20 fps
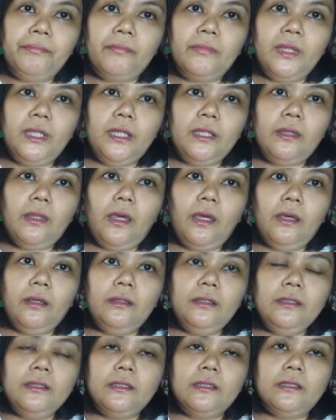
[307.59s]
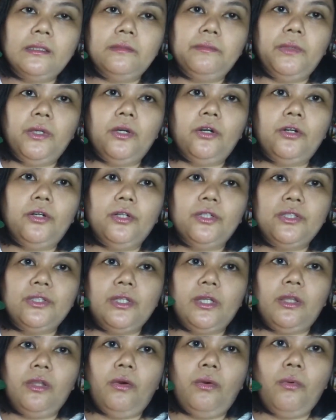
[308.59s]
details because
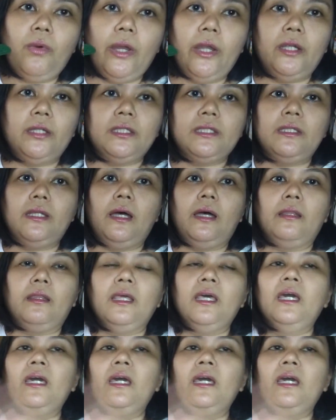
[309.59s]
it acquires that.